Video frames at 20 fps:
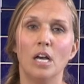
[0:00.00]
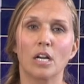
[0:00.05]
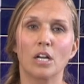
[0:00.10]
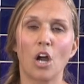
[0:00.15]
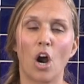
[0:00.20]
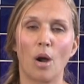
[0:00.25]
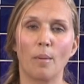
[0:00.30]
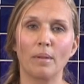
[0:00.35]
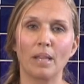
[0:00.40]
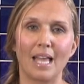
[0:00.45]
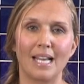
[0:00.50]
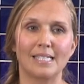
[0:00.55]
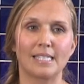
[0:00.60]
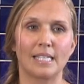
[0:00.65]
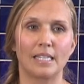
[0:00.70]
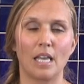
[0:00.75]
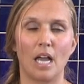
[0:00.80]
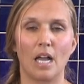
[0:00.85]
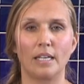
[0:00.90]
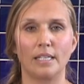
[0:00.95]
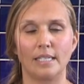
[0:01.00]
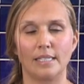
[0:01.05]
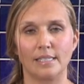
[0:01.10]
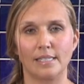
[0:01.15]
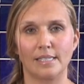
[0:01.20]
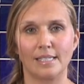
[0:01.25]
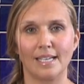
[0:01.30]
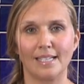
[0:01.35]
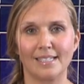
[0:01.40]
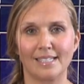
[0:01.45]
caramelizing the
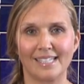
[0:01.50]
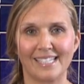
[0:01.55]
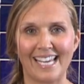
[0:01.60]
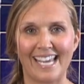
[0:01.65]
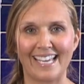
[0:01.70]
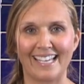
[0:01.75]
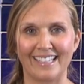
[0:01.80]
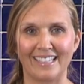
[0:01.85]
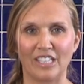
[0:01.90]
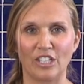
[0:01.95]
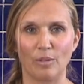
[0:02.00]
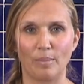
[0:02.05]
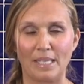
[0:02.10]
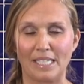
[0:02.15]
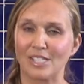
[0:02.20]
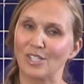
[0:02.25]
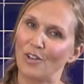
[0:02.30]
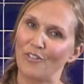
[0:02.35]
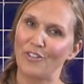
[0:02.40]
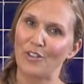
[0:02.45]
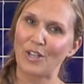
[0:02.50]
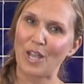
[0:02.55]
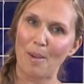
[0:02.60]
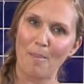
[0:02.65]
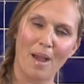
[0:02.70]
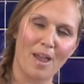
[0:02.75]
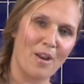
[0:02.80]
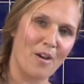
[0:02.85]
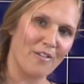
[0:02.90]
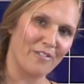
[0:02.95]
onions does take a little bit. So if you
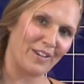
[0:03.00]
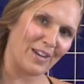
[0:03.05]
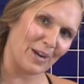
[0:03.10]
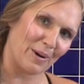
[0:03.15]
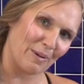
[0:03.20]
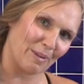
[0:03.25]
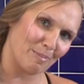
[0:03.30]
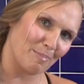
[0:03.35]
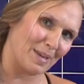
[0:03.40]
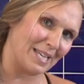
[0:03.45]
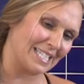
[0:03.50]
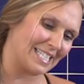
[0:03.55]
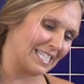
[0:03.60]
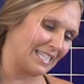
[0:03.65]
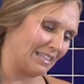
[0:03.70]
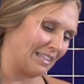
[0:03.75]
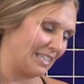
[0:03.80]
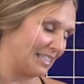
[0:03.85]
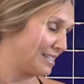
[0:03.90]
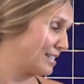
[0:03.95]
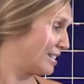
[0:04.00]
come on over here with me to the